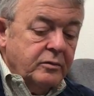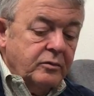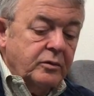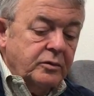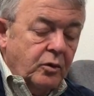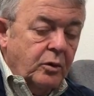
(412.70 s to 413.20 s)

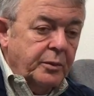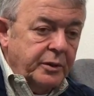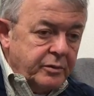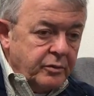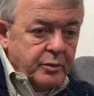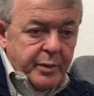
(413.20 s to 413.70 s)
or normally
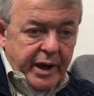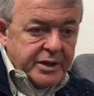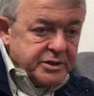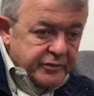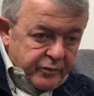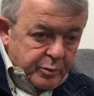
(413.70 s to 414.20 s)
through the
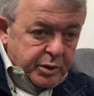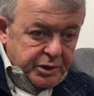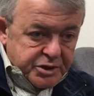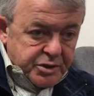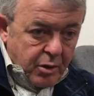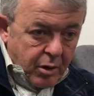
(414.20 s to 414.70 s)
backseat of a
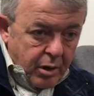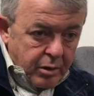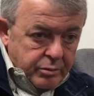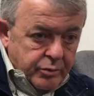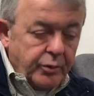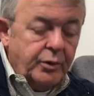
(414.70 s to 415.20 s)
police car or
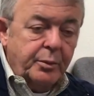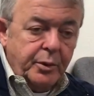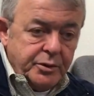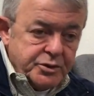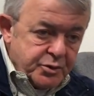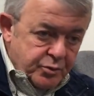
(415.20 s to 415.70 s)
the
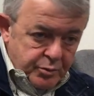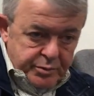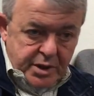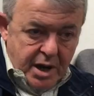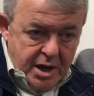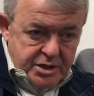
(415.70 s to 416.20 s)
emergency room
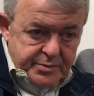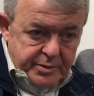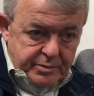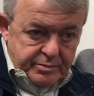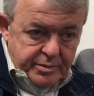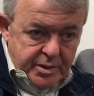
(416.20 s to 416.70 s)
at the
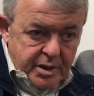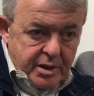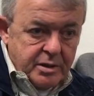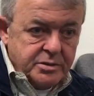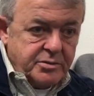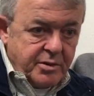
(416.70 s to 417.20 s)
hospital.
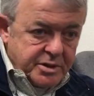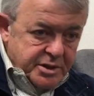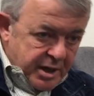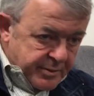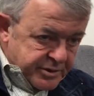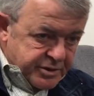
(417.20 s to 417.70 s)
So our
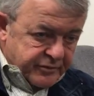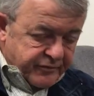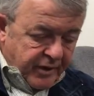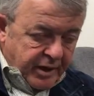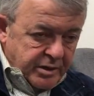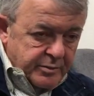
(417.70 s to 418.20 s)
job is to
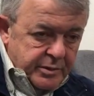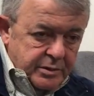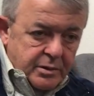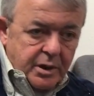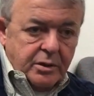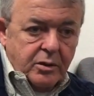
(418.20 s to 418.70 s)
find them,
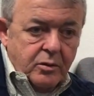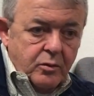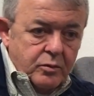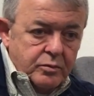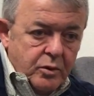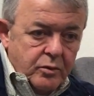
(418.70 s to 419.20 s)
you know,
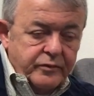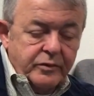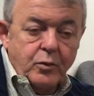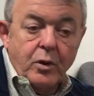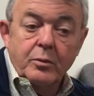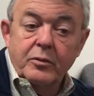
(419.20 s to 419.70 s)
hopefully
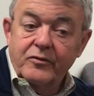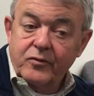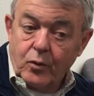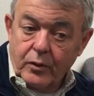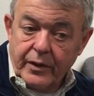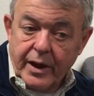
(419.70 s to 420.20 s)
well
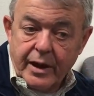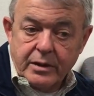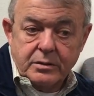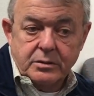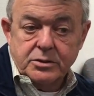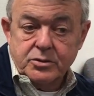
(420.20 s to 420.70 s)
before that
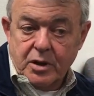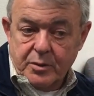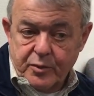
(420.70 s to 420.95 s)
and try to